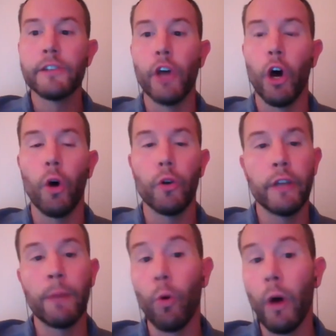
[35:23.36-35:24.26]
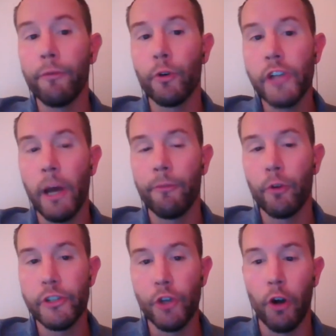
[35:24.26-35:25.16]
So number one, first come,
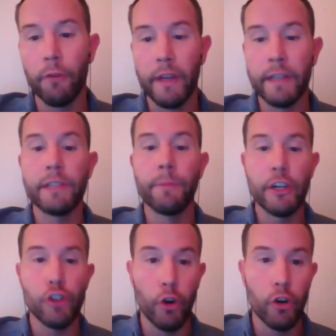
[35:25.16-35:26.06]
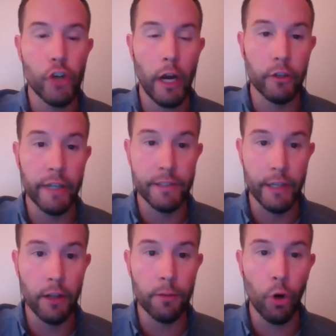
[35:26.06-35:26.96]
first serve is to make sure your child gets
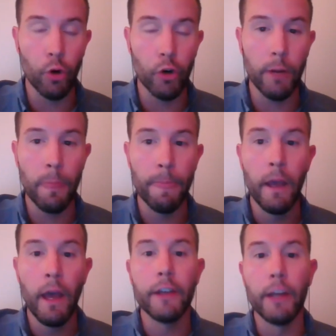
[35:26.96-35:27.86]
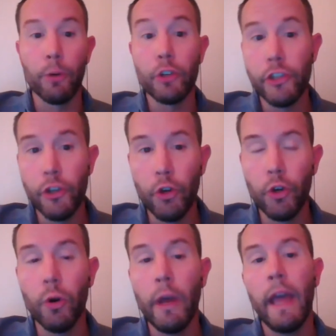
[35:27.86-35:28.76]
into the program. Number
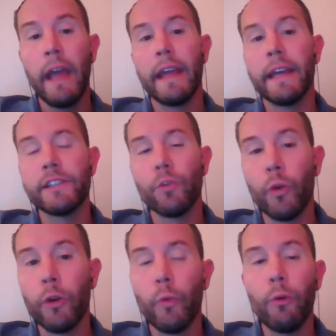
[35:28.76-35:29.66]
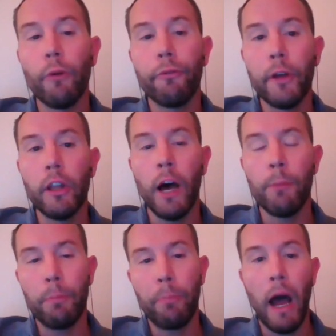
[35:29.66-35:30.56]
two is we will fill
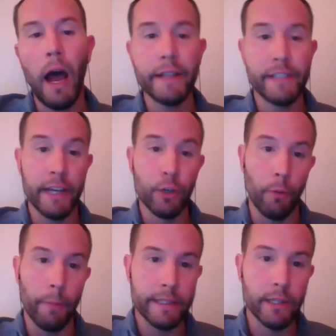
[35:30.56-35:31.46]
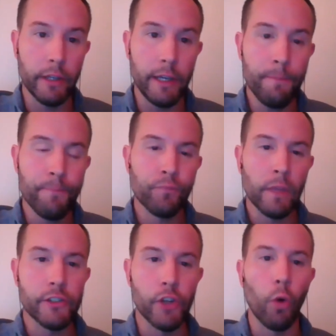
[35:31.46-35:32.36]
up pods incrementally.
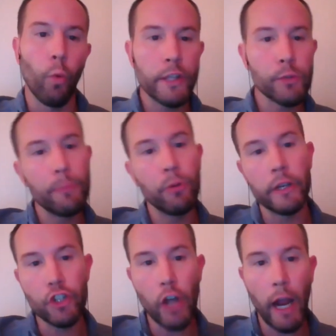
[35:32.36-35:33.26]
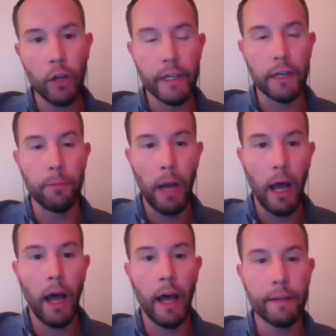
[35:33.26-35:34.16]
So once we put a child in a
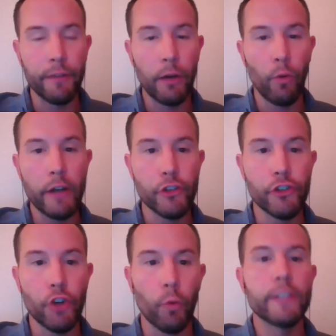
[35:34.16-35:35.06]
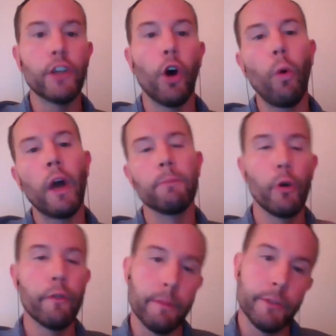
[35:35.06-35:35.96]
pod, if they register, we don't want to
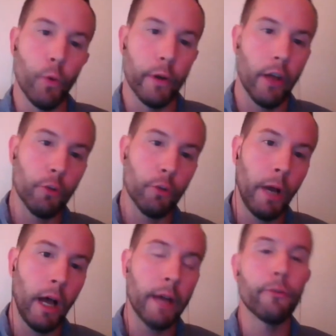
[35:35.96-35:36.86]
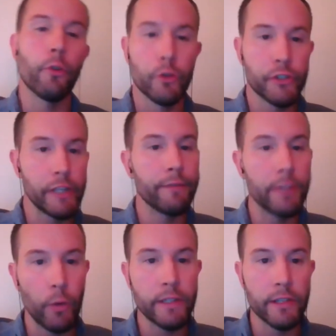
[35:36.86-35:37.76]
move them to another pod for those
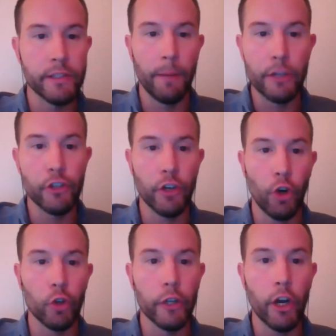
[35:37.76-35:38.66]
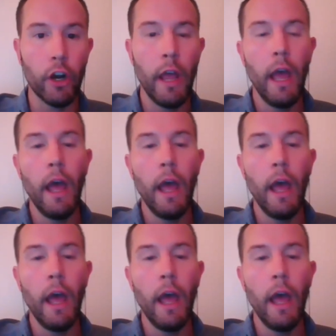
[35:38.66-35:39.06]
safety reasons I mentioned earlier.